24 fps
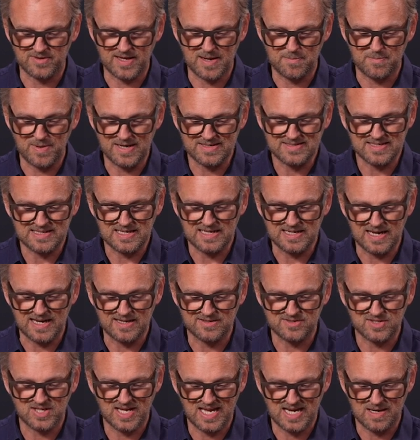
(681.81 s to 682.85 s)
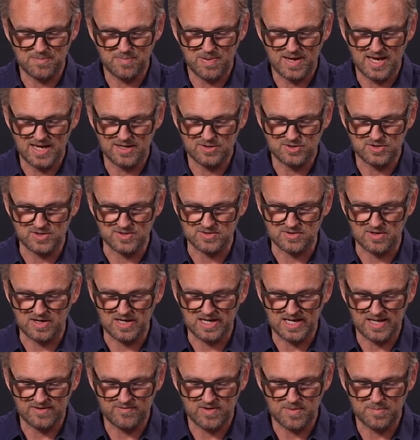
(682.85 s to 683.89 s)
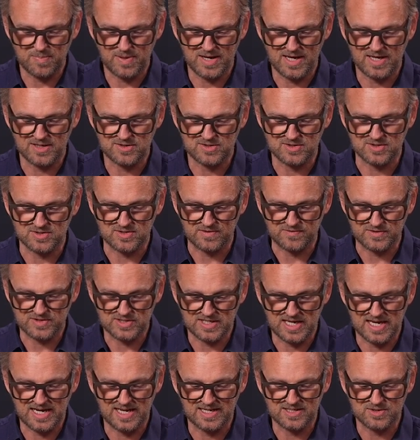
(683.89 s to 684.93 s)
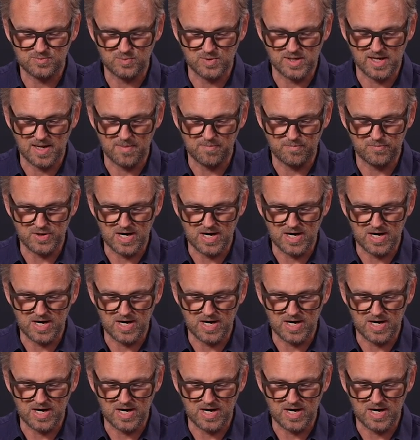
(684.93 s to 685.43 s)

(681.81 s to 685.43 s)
There are basically like 10 pages or 11 pages of settings we are